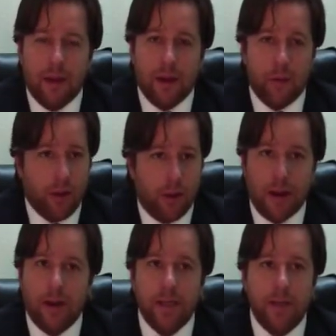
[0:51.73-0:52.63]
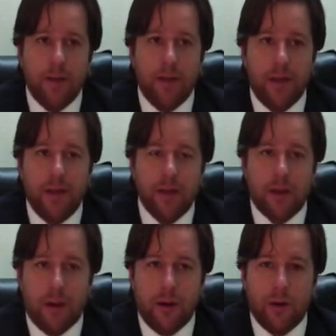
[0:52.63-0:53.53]
with a lot of legalese
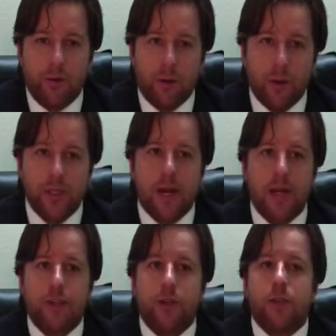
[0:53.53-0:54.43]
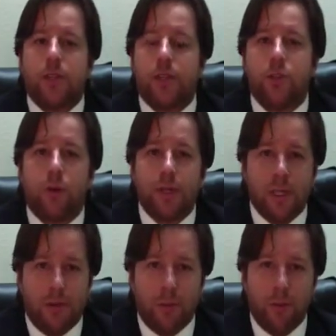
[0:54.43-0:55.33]
under Florida Statute
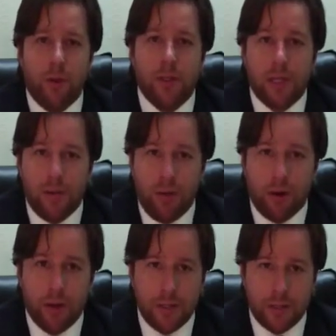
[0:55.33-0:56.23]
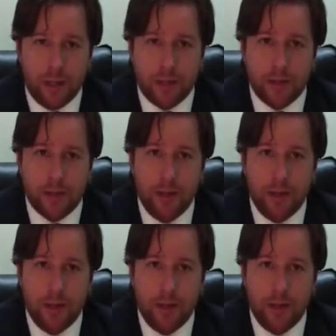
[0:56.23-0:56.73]
627.736.